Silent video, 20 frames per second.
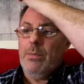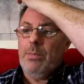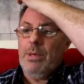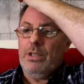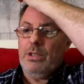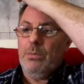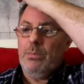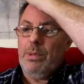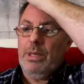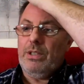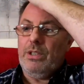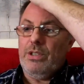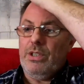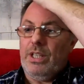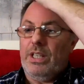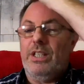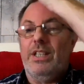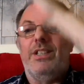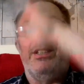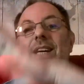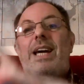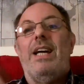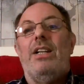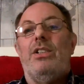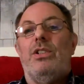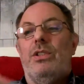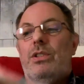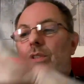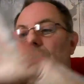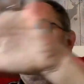bits and pieces that can
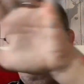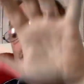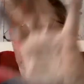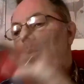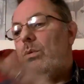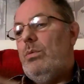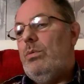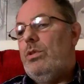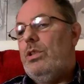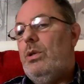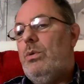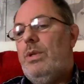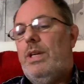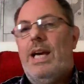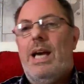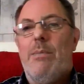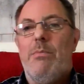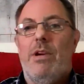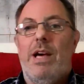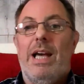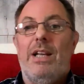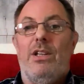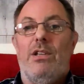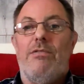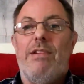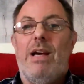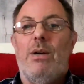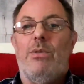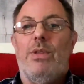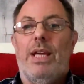attach to the camera and
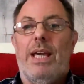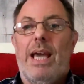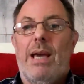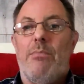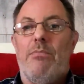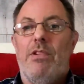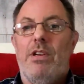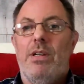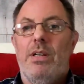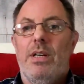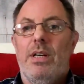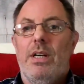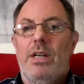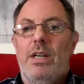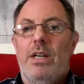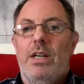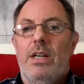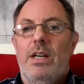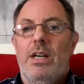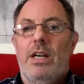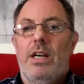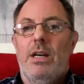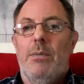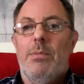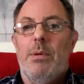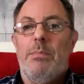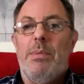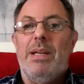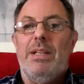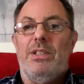around the camera.
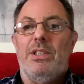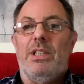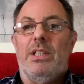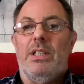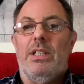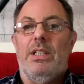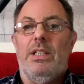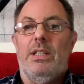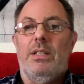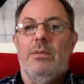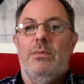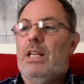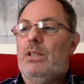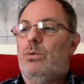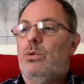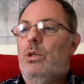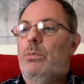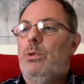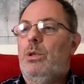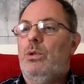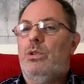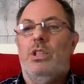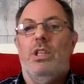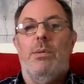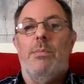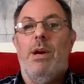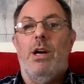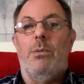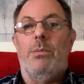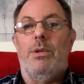But basically that's what I'm using at
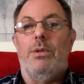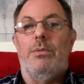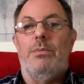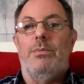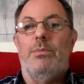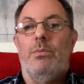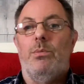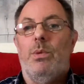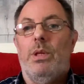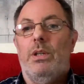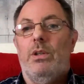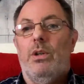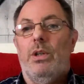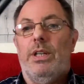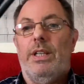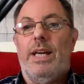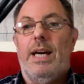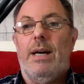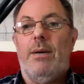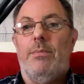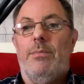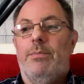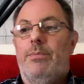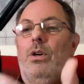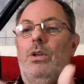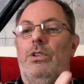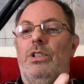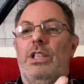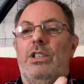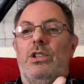the moment. One like that.
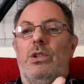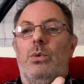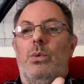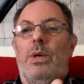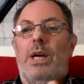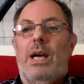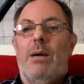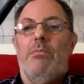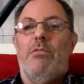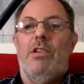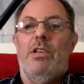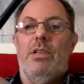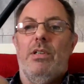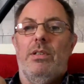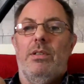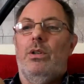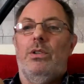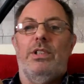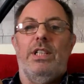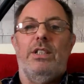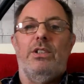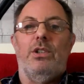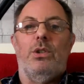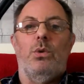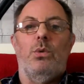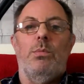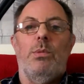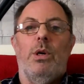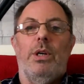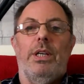Identical camera,
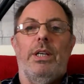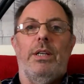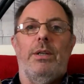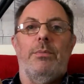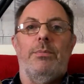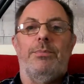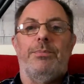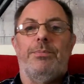identical mic.